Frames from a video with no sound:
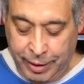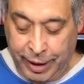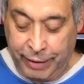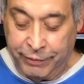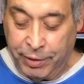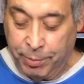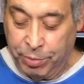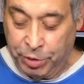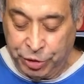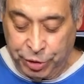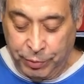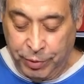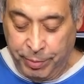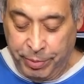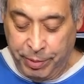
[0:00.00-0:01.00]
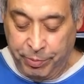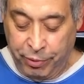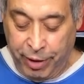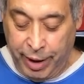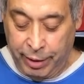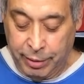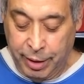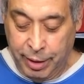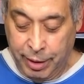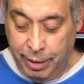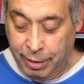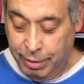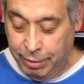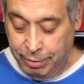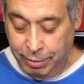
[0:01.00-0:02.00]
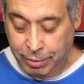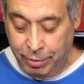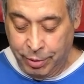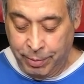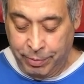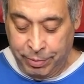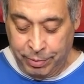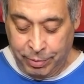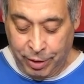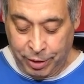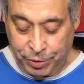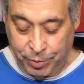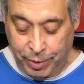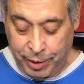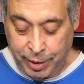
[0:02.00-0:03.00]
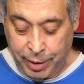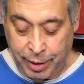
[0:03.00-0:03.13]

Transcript: Dave DeBusschere would be proud. Whoop, lost one.